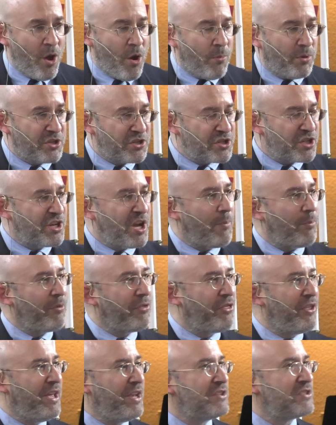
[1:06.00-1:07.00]
But just a
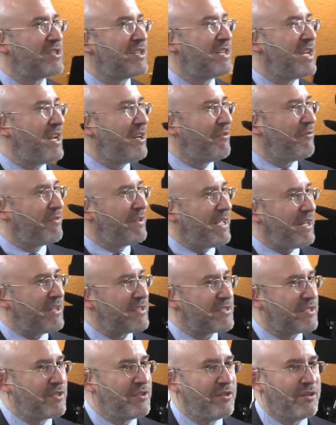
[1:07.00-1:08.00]
couple things to kind of get
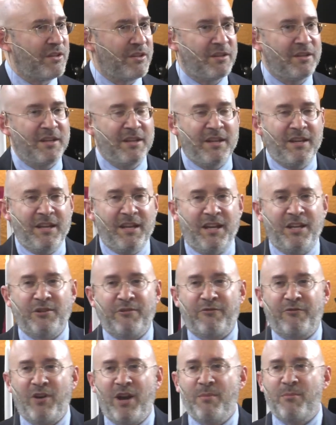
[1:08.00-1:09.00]
us in the
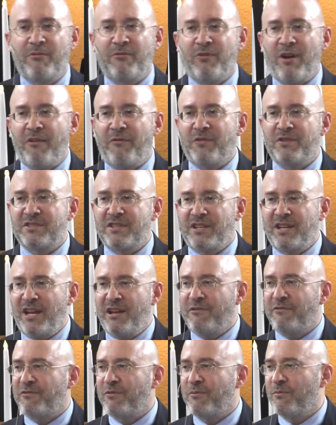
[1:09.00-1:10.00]
frame of reference
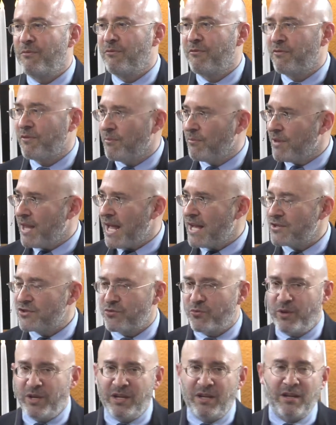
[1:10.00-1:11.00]
again from
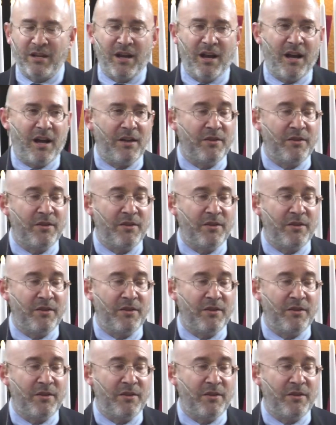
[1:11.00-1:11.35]
last week.